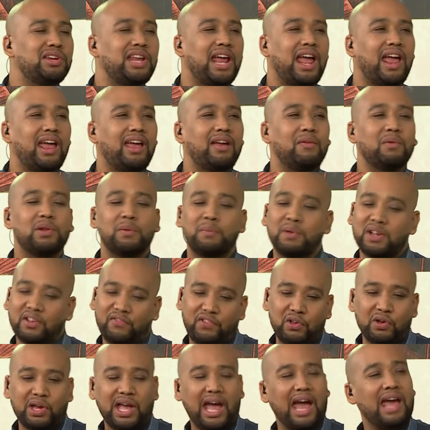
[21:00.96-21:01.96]
your day with
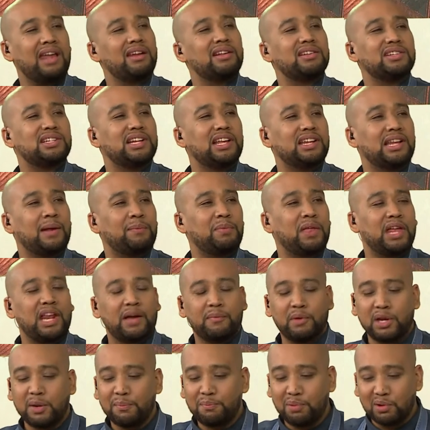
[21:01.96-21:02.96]
a few candles lit up
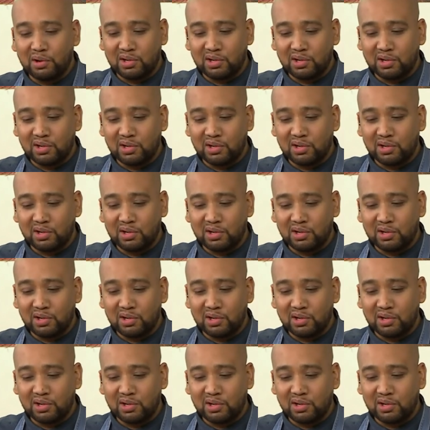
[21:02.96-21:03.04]
there. Everybody